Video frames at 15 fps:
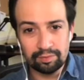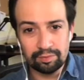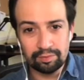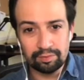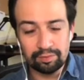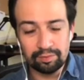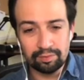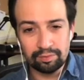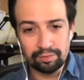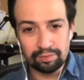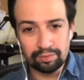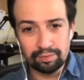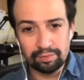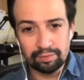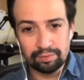
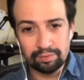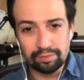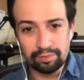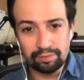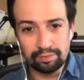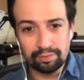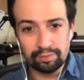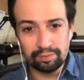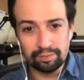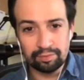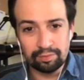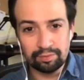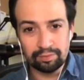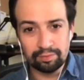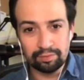
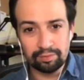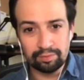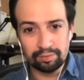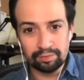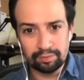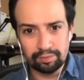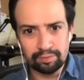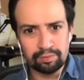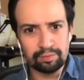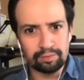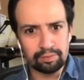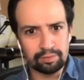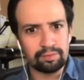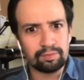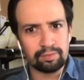
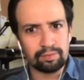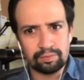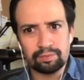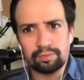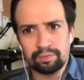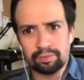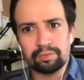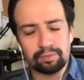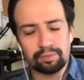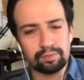[no speech]